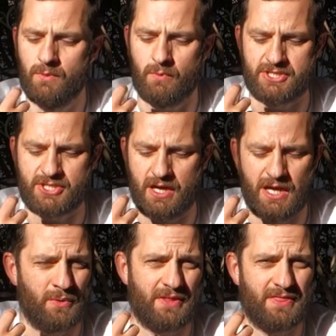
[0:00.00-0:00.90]
which
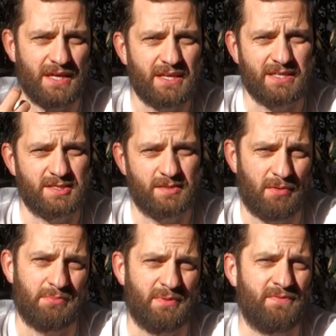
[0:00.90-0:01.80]
I would think is
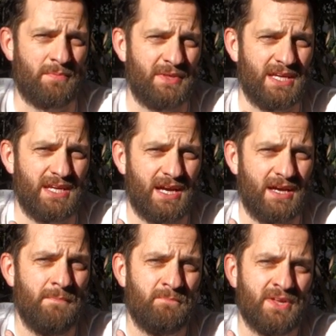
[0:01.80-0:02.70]
probably from
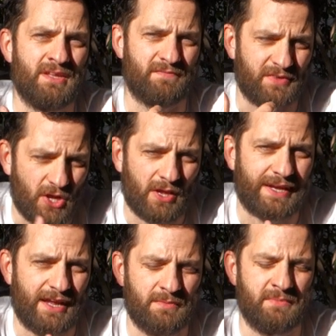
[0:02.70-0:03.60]
the
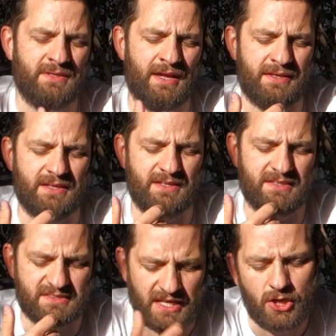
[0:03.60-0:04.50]
phenolic element,
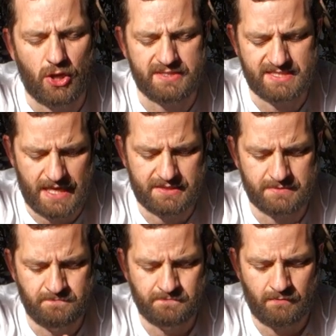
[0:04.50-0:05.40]
the skin contact.